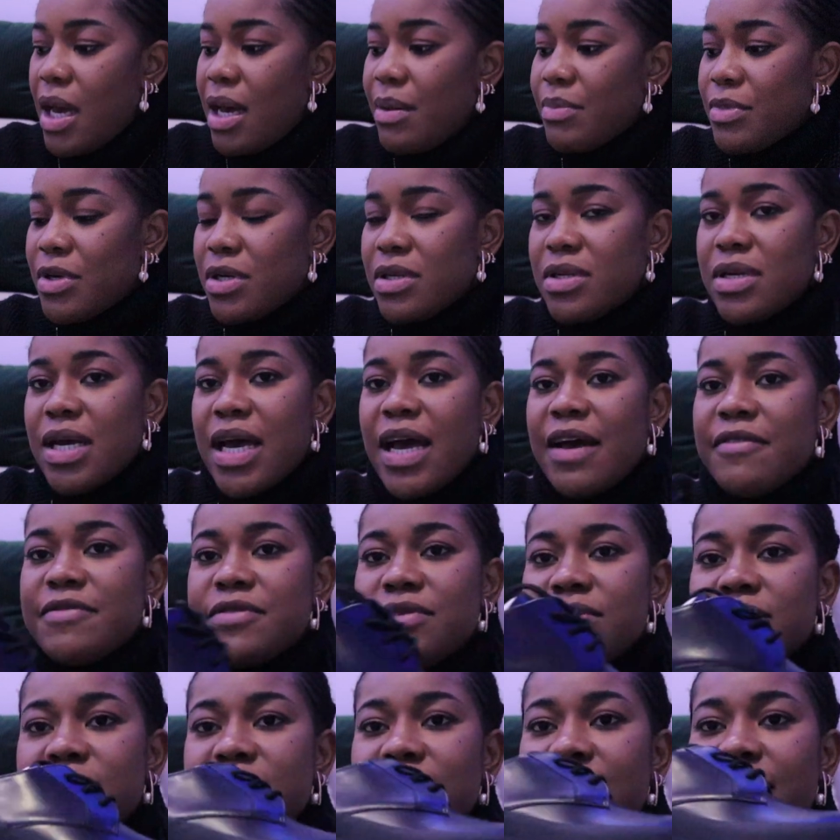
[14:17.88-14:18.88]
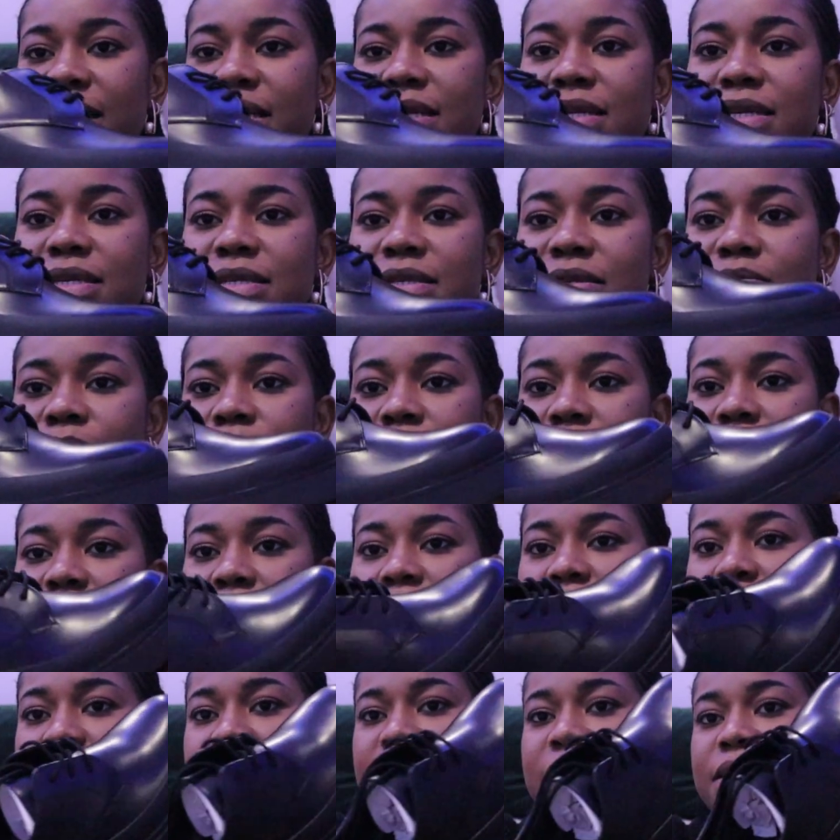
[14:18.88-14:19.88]
I'm gonna have to take this
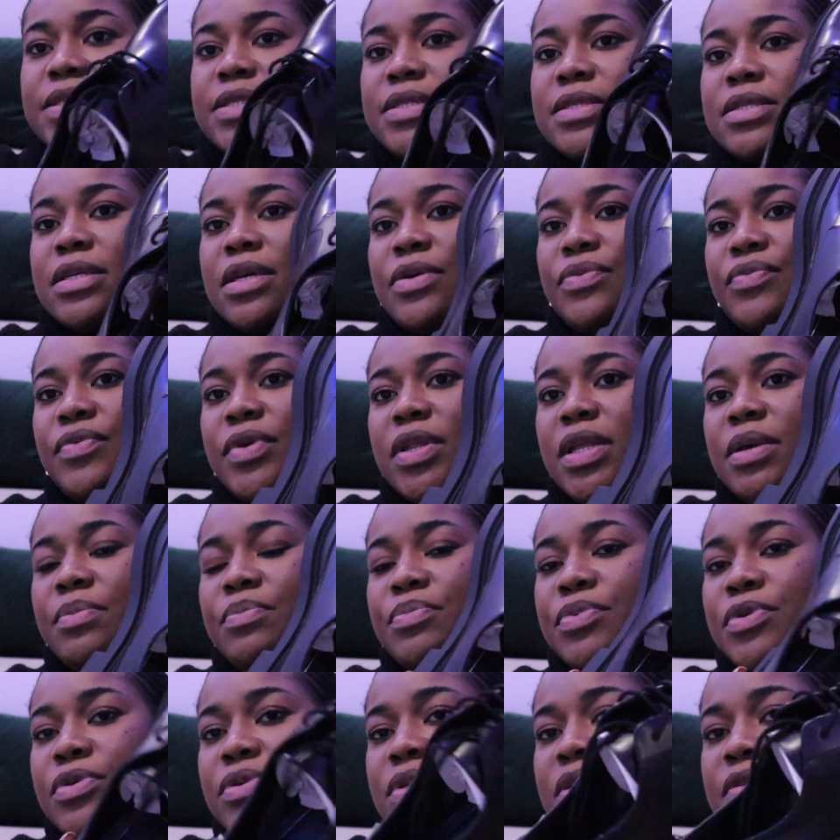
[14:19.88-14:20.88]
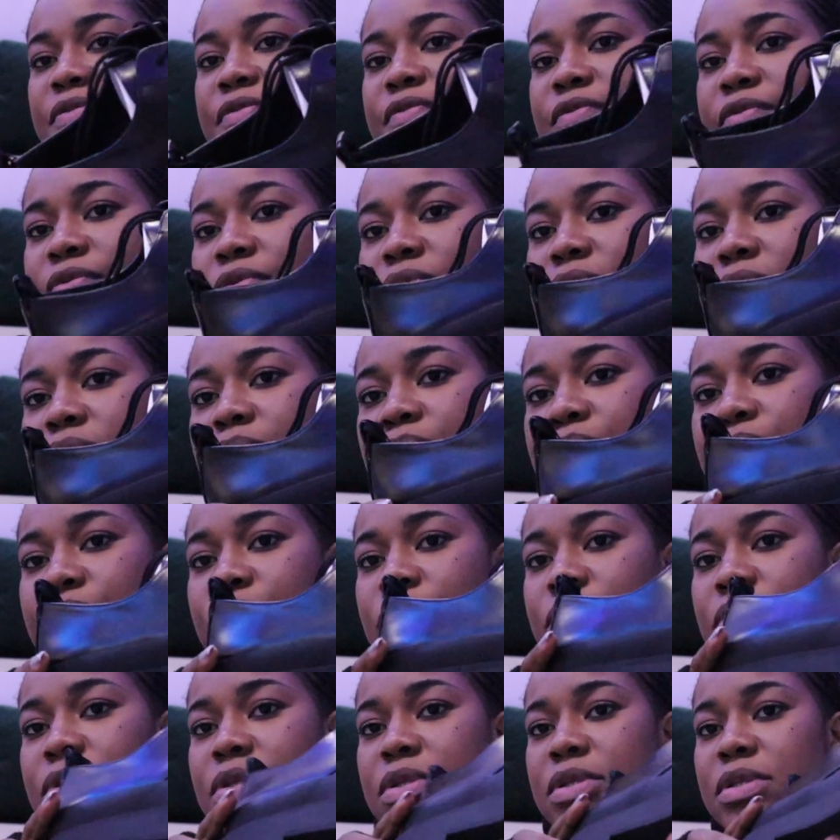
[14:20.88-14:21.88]
back. It's a really beautiful
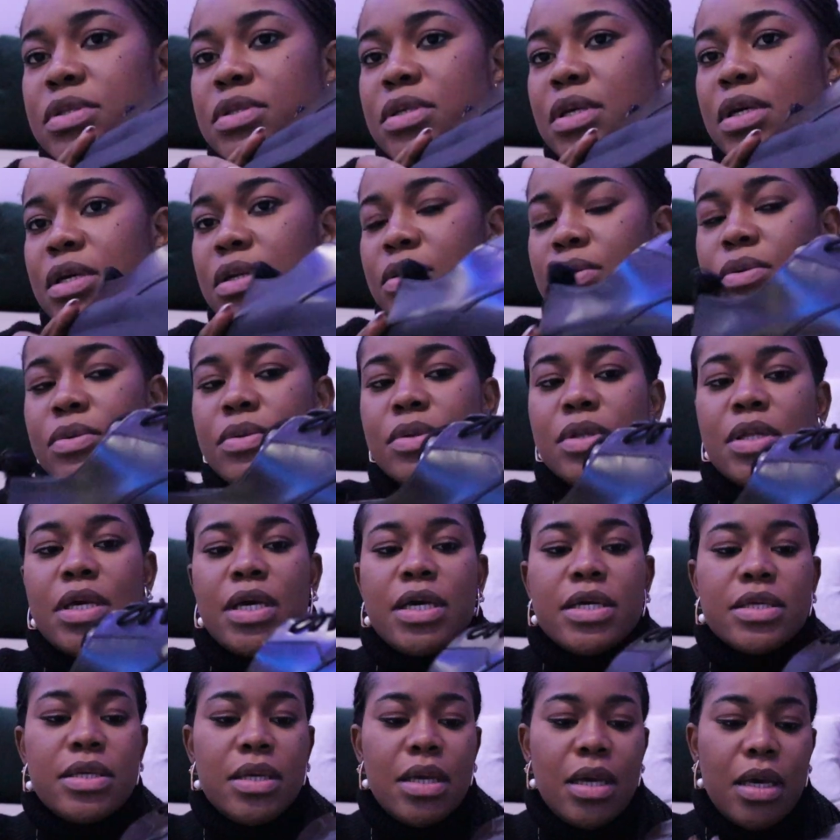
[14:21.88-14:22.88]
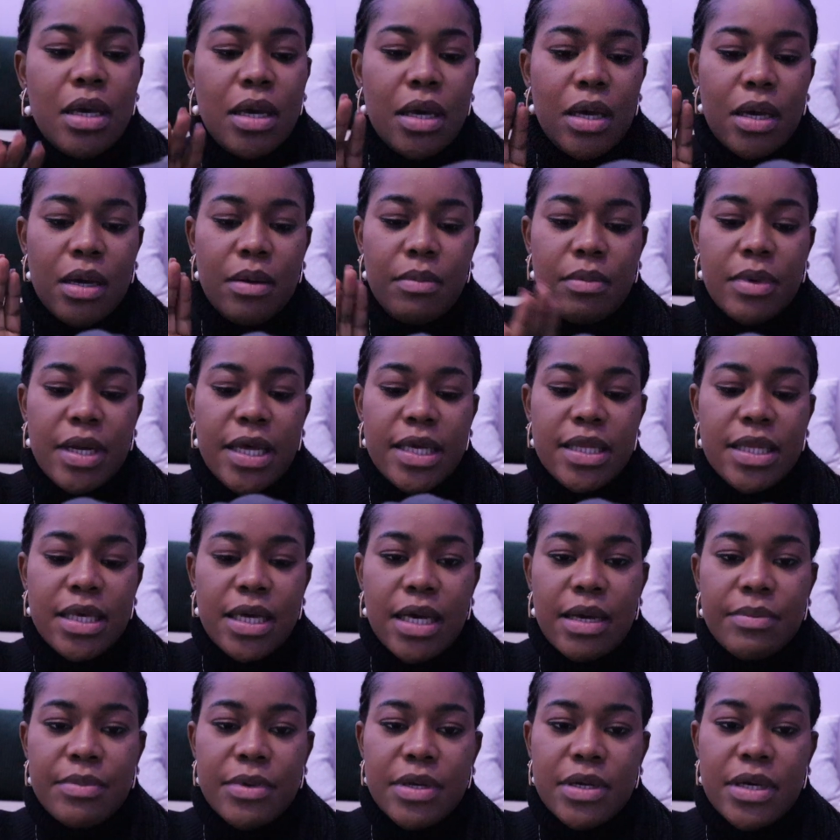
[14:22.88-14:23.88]
boot and all that, but I
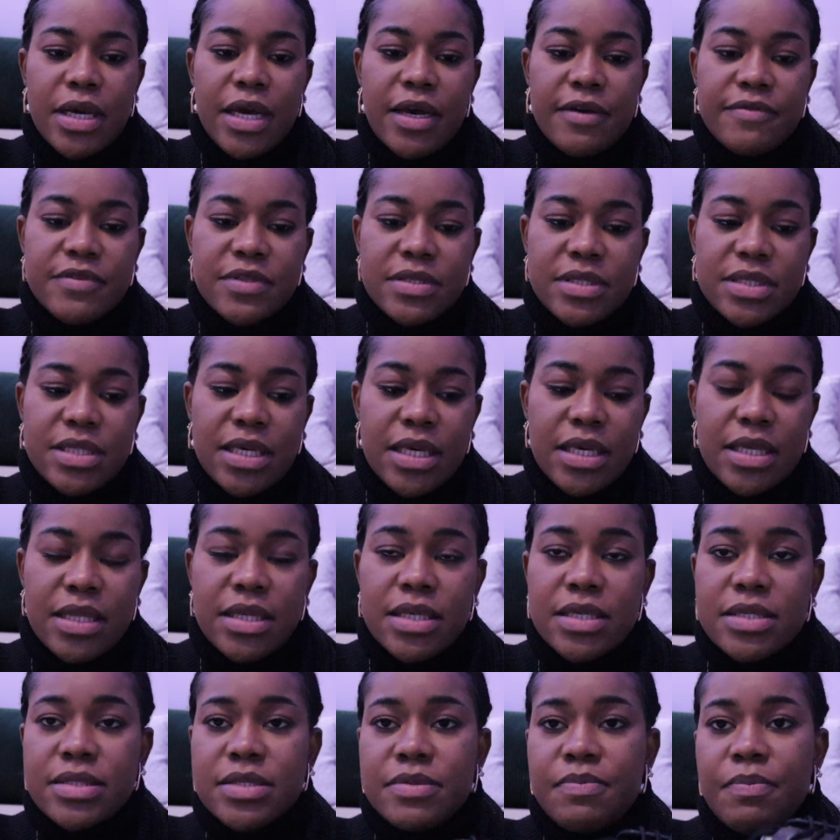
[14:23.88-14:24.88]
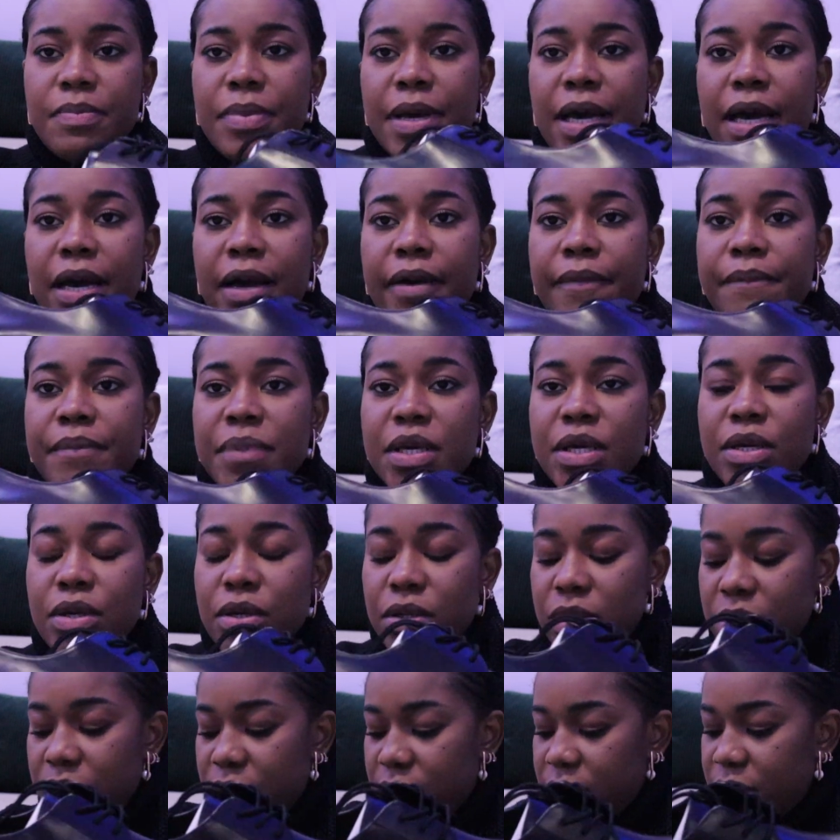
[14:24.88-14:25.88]
think I'm gonna have to take this back
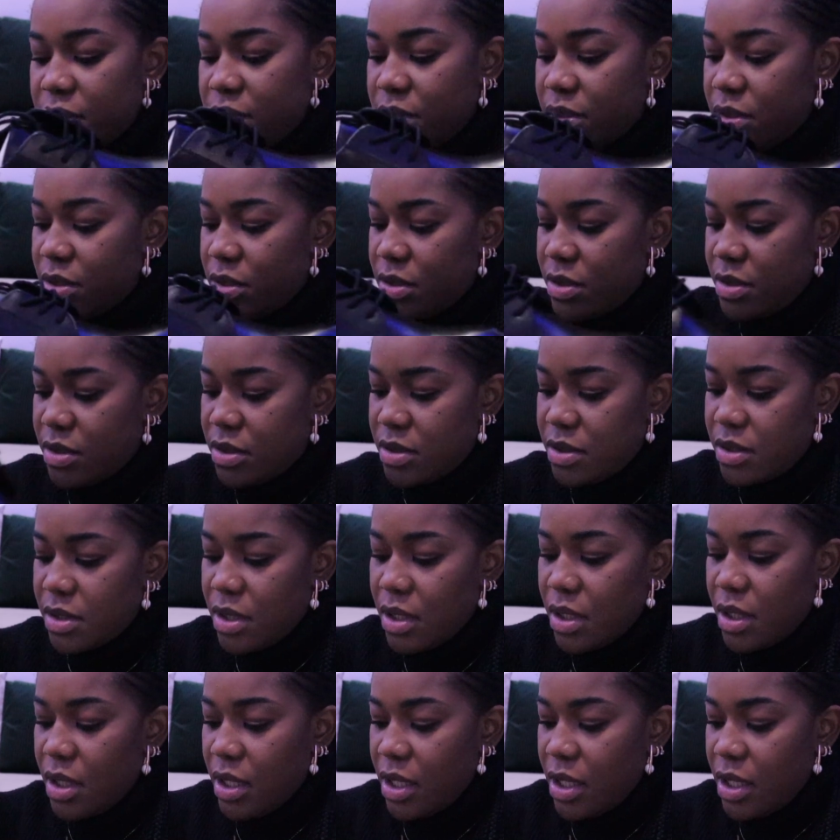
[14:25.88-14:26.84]
because